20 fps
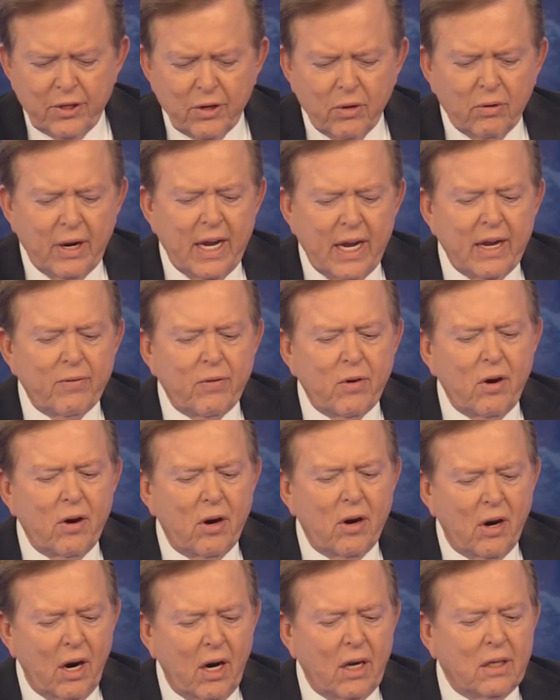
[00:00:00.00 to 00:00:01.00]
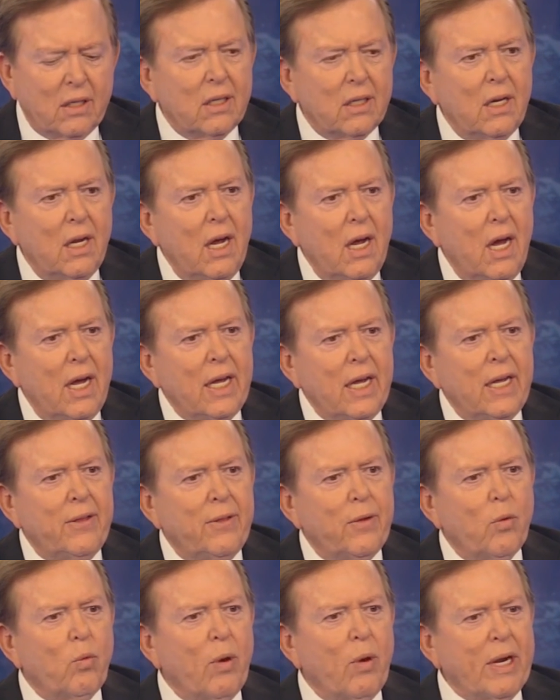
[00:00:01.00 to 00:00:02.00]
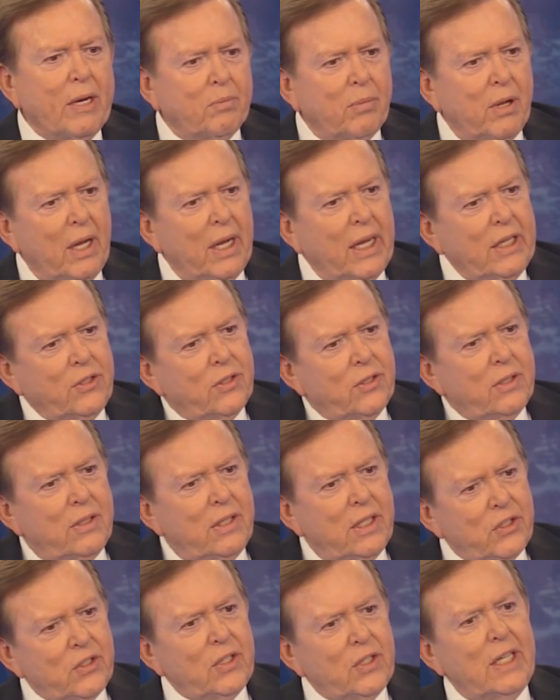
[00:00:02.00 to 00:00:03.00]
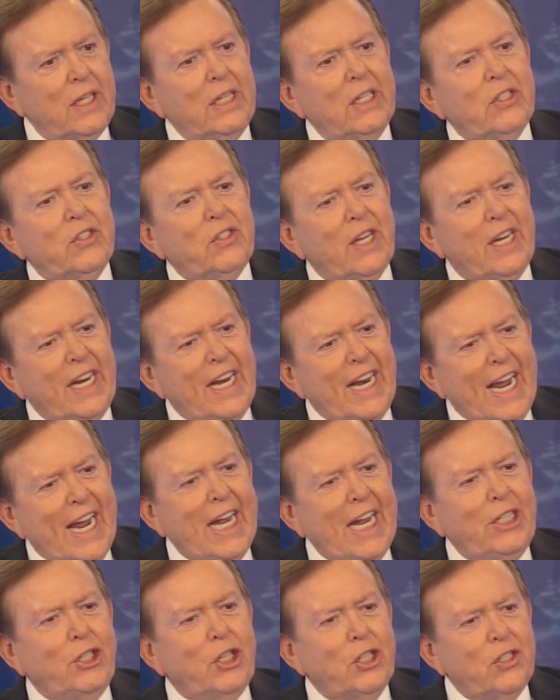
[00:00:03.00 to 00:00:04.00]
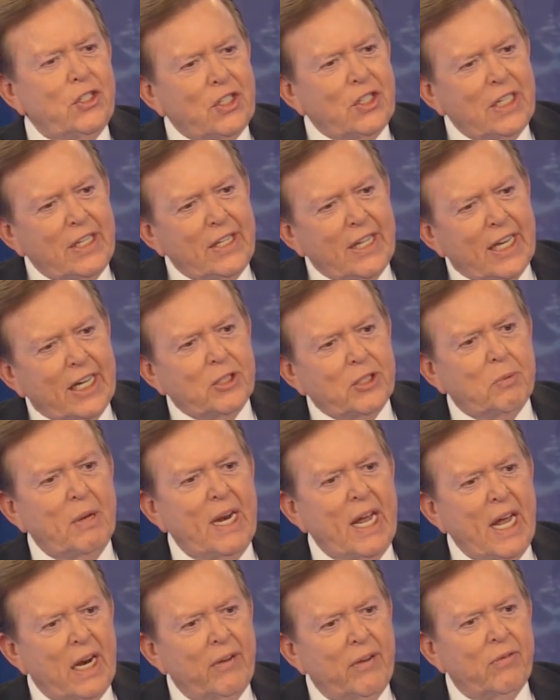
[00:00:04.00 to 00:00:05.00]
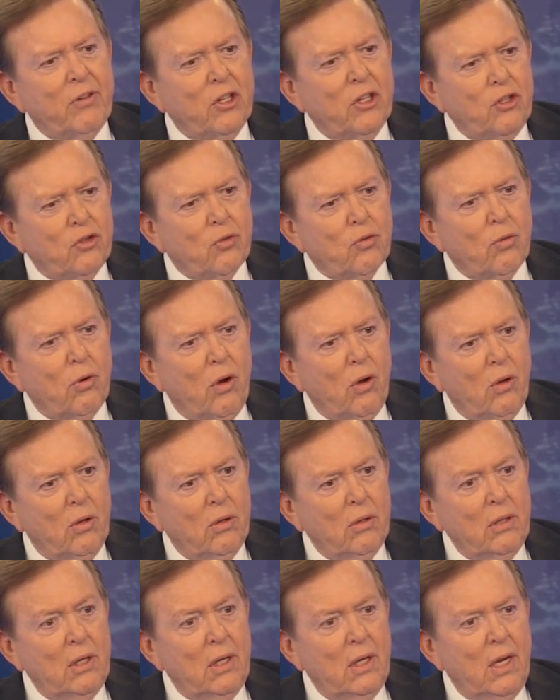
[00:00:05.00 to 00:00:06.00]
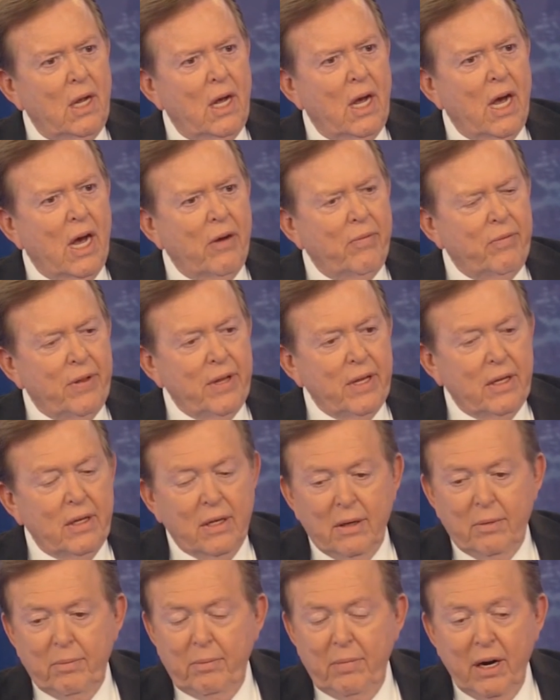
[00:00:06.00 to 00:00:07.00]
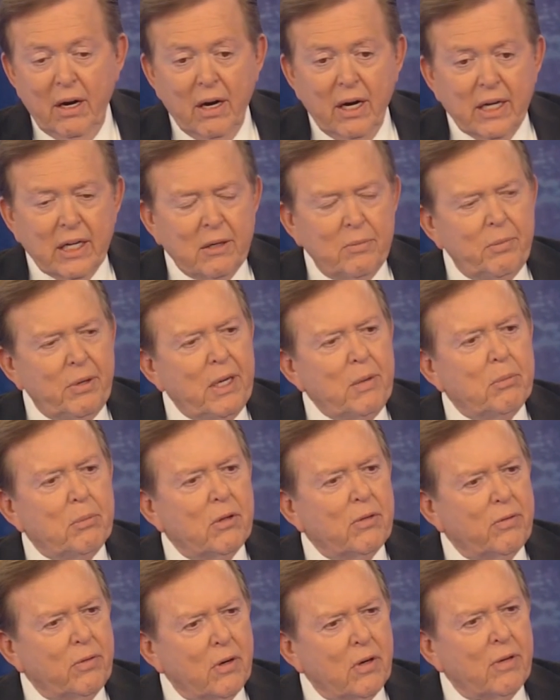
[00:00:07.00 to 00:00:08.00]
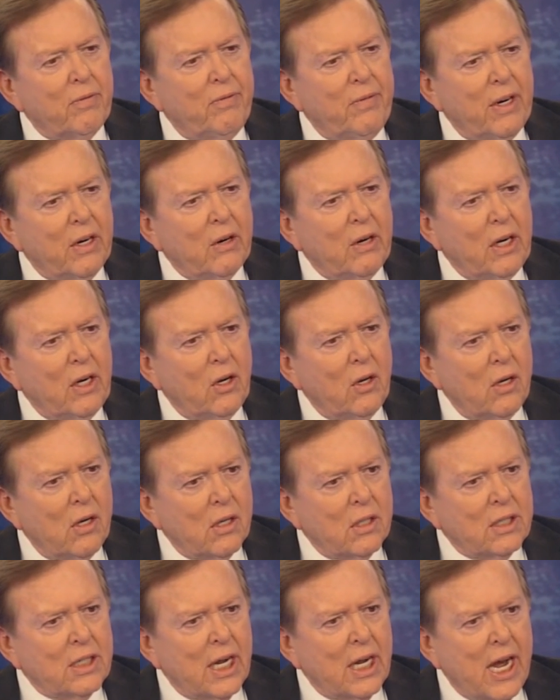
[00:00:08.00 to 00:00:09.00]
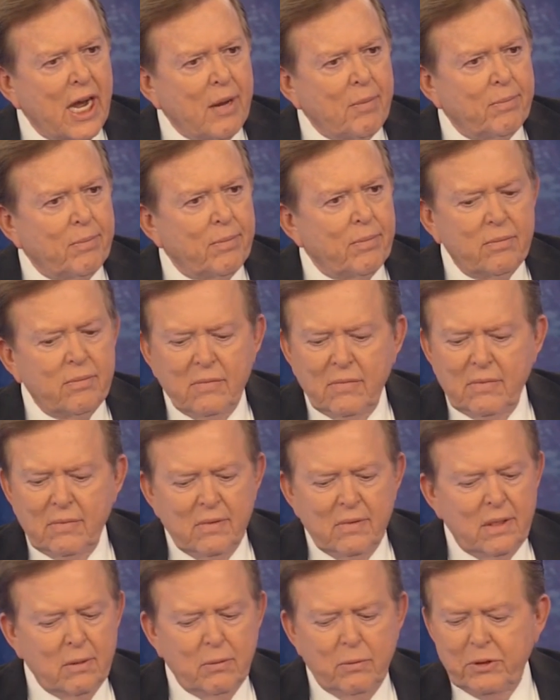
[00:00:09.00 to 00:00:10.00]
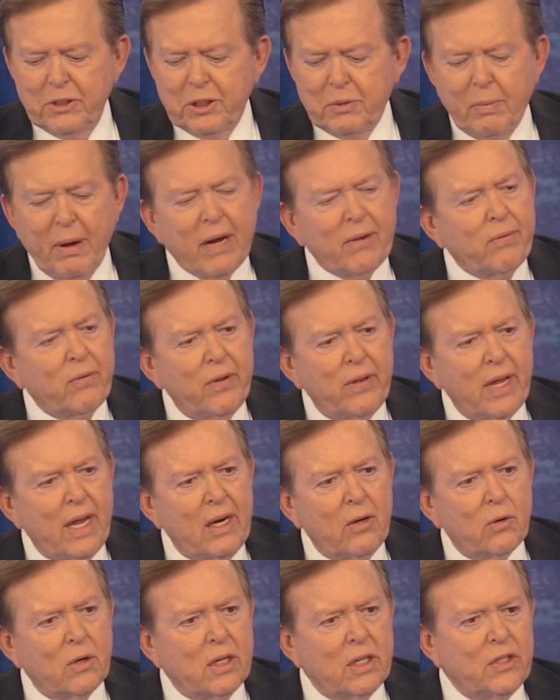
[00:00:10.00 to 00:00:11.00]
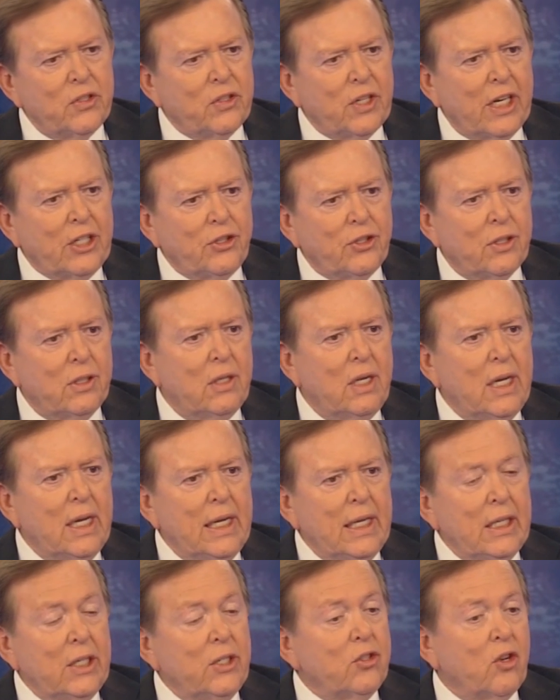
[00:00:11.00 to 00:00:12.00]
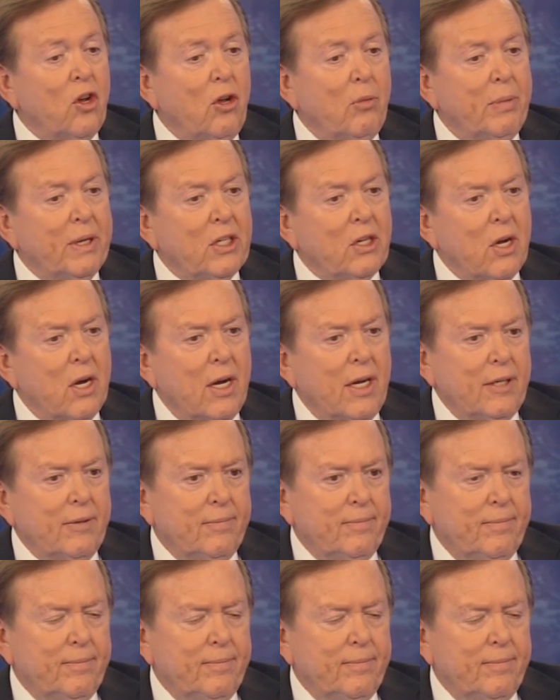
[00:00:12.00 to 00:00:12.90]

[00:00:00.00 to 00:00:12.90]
don't have our heart in the right place. This is an agency that has been out of control of the American people for a very long time. The respect for that organization is all but gone.